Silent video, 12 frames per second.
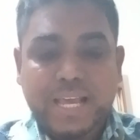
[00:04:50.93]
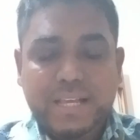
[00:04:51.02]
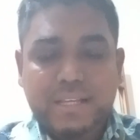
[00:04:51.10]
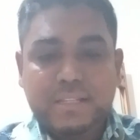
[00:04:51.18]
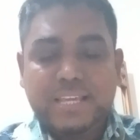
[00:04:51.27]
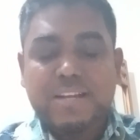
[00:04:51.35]

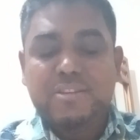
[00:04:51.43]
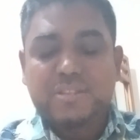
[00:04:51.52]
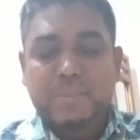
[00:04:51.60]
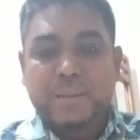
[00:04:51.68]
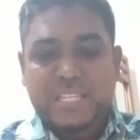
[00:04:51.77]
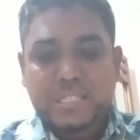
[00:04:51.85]
There are
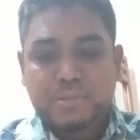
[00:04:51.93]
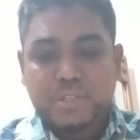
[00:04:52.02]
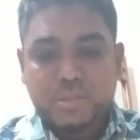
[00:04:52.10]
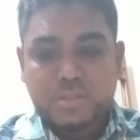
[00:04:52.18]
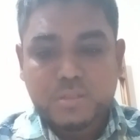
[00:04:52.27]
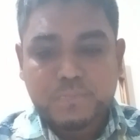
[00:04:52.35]
some
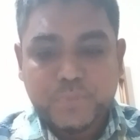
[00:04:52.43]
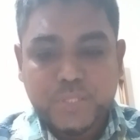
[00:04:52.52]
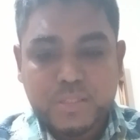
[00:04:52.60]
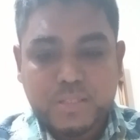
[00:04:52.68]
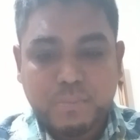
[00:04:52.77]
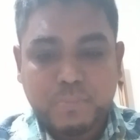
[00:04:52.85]
exceptions.
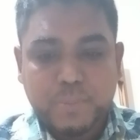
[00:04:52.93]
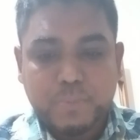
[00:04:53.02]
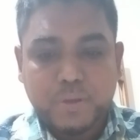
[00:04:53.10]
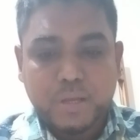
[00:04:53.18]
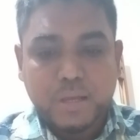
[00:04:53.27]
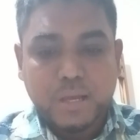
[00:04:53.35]
Some
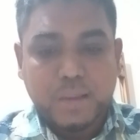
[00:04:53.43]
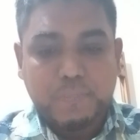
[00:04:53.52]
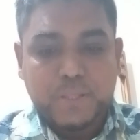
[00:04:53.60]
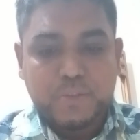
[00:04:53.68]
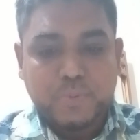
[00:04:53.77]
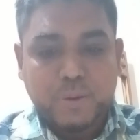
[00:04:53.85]
people
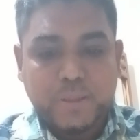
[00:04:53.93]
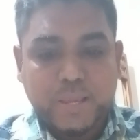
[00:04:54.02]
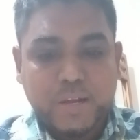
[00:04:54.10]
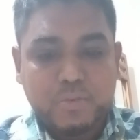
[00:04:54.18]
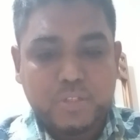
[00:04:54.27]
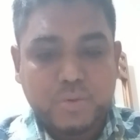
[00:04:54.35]
appeals from a
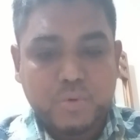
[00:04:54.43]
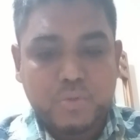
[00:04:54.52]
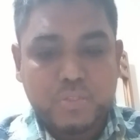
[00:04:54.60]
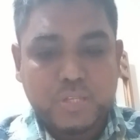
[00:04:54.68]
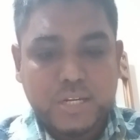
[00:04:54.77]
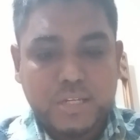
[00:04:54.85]
county
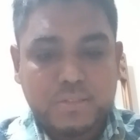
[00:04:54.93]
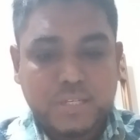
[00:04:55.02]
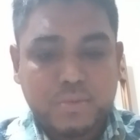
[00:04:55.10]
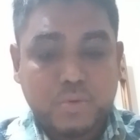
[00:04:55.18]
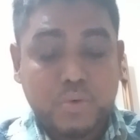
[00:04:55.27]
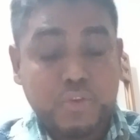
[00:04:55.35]
court circuit
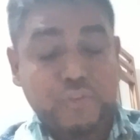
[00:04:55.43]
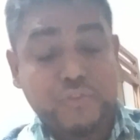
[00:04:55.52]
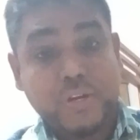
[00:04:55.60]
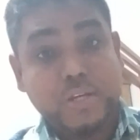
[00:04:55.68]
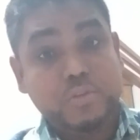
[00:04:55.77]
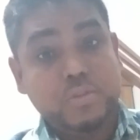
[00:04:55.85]
judge go
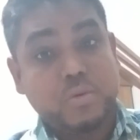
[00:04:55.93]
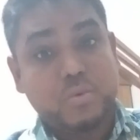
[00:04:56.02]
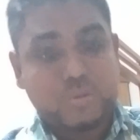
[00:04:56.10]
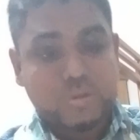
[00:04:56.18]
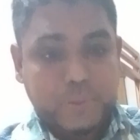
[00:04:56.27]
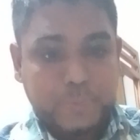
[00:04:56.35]
straight to the
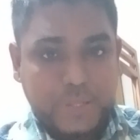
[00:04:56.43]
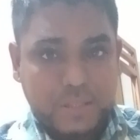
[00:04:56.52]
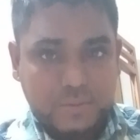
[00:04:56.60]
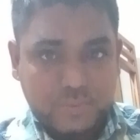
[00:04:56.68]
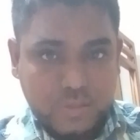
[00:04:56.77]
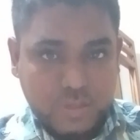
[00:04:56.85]
court of appeal.
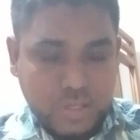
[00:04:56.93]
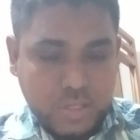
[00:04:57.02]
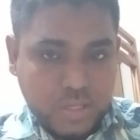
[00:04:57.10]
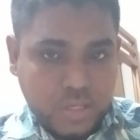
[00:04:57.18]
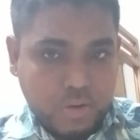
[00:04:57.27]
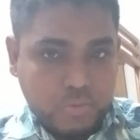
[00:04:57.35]

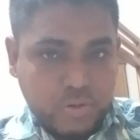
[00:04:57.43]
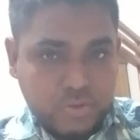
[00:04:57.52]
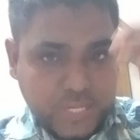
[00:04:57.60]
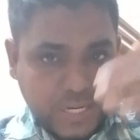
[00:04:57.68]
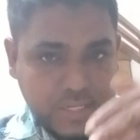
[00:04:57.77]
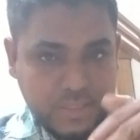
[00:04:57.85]
Crown court
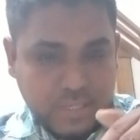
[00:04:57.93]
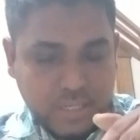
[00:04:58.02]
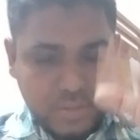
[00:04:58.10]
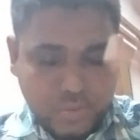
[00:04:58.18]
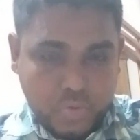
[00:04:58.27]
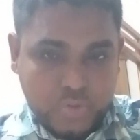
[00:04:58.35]
circuit
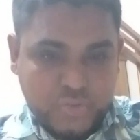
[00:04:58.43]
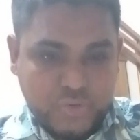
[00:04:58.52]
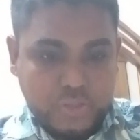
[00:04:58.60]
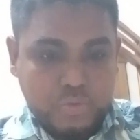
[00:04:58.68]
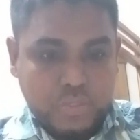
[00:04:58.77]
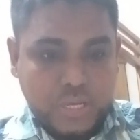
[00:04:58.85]
judge go
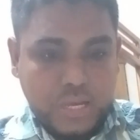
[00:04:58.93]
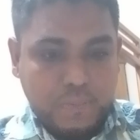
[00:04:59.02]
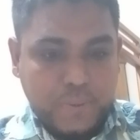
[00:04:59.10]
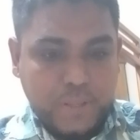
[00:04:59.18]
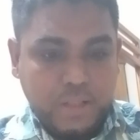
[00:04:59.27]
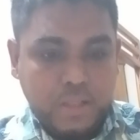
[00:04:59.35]
straight to the
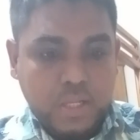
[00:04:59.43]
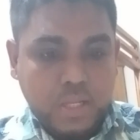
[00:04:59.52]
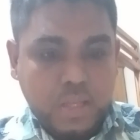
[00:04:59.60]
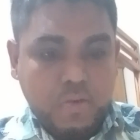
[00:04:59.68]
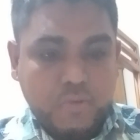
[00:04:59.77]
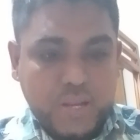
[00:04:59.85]
appeal
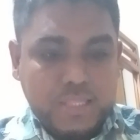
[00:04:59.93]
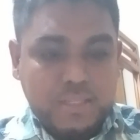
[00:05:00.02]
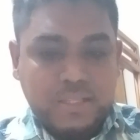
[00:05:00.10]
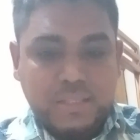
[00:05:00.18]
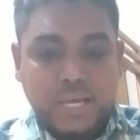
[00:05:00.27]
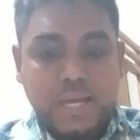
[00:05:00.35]
rather
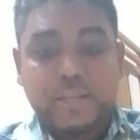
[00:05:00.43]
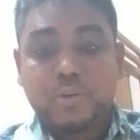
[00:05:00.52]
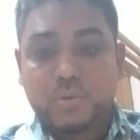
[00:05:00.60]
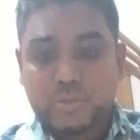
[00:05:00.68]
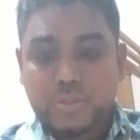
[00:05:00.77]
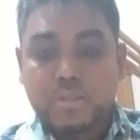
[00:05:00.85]
than the high
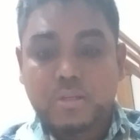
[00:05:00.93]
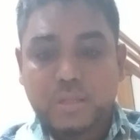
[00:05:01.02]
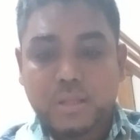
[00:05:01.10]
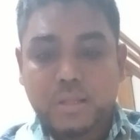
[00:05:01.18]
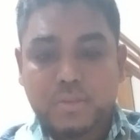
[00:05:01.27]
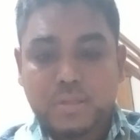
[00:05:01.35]
court.
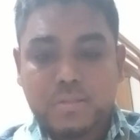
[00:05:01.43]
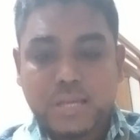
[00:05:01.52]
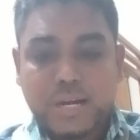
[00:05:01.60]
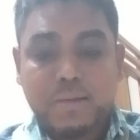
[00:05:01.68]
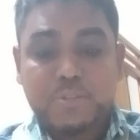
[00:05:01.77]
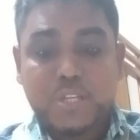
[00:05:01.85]
the
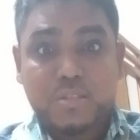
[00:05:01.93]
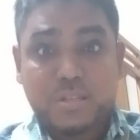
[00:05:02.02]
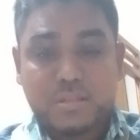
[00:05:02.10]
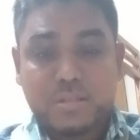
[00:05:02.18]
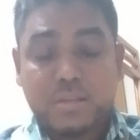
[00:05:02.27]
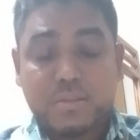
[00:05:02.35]

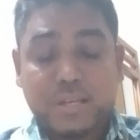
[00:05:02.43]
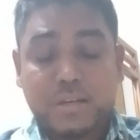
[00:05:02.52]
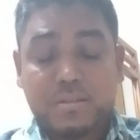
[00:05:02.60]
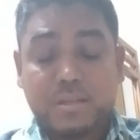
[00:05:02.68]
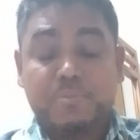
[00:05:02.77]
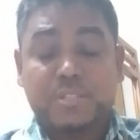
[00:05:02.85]
circumstances, there are
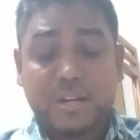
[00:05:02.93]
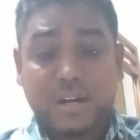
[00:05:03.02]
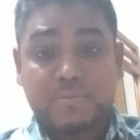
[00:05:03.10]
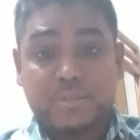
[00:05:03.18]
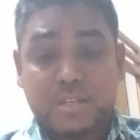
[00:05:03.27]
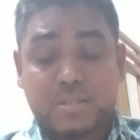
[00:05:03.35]
some
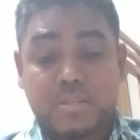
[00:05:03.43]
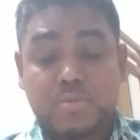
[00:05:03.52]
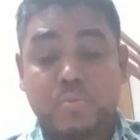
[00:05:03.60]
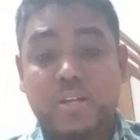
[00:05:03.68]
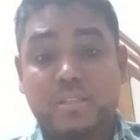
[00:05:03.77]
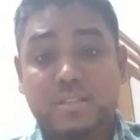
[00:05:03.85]
circumstances
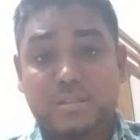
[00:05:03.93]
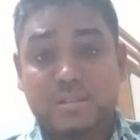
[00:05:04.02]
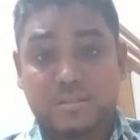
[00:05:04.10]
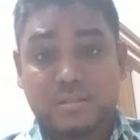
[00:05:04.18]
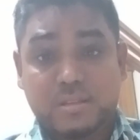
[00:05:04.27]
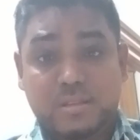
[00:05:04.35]
where
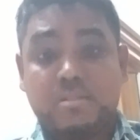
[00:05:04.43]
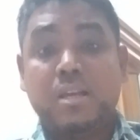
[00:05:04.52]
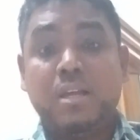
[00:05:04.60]
this